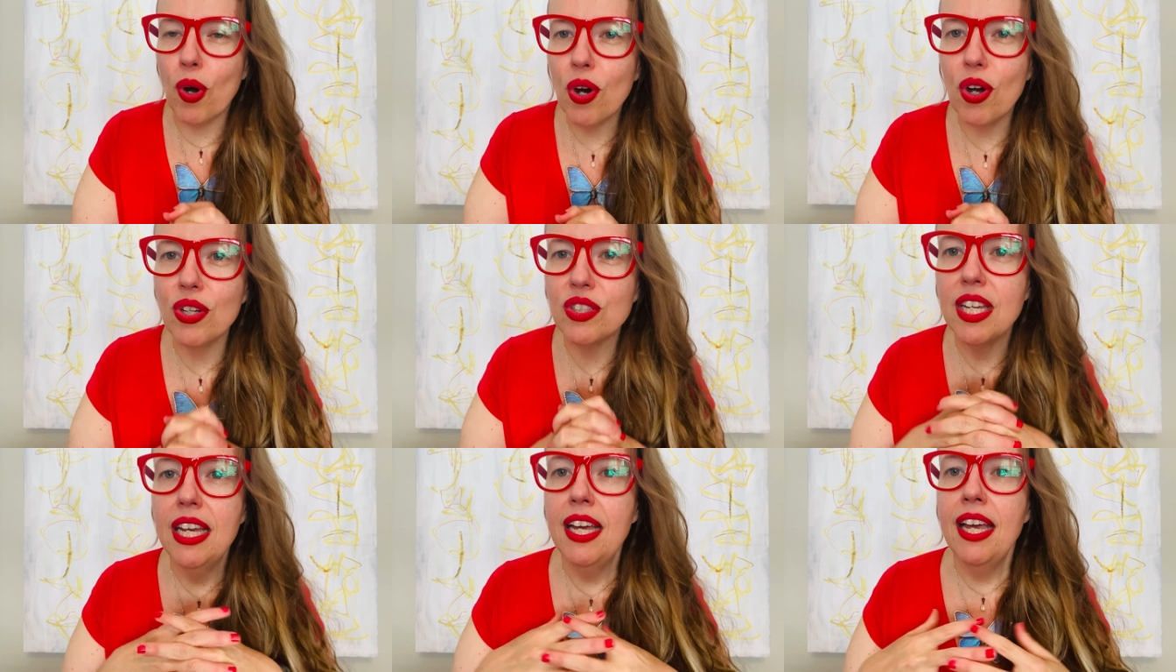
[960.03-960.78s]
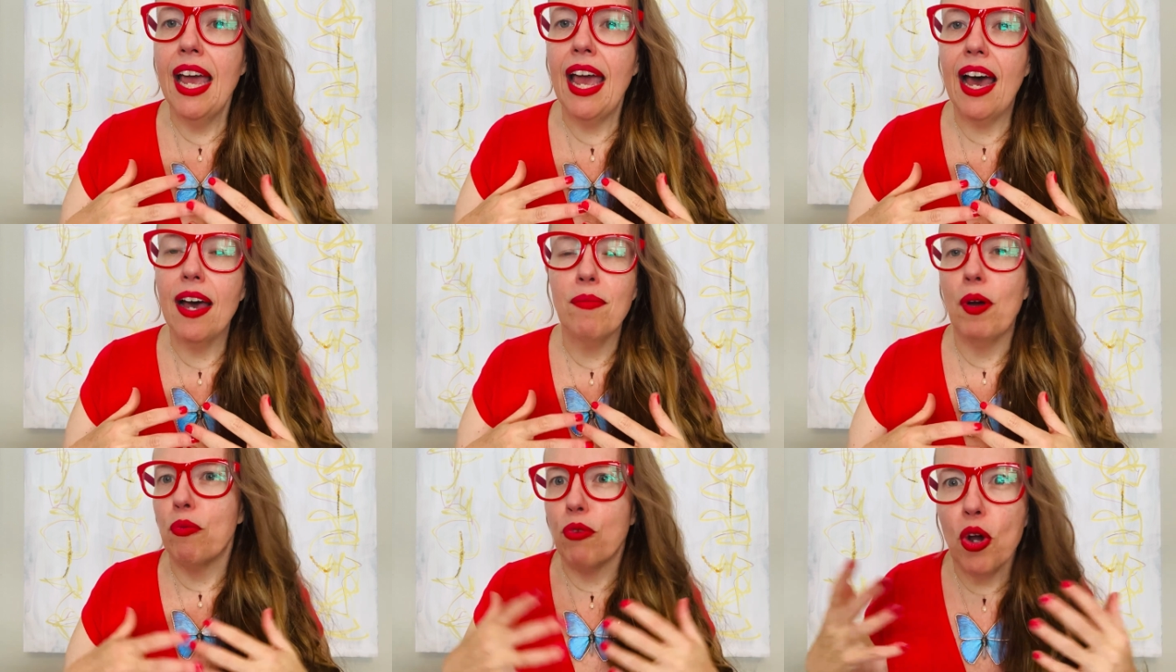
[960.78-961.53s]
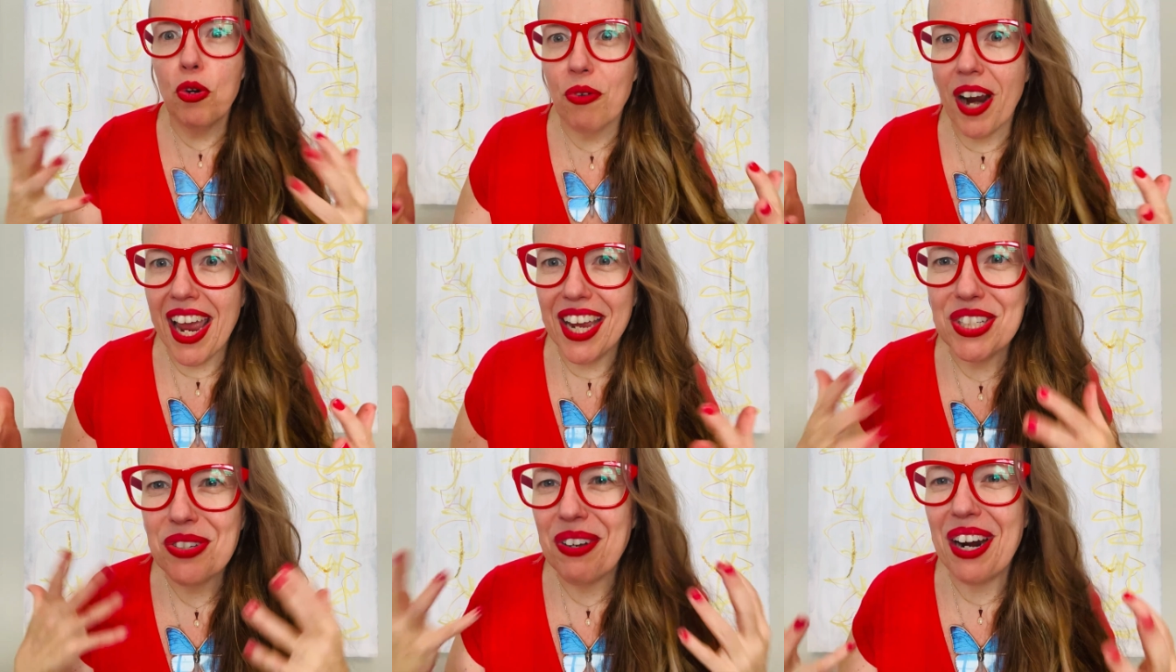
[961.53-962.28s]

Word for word: world, um, road rage,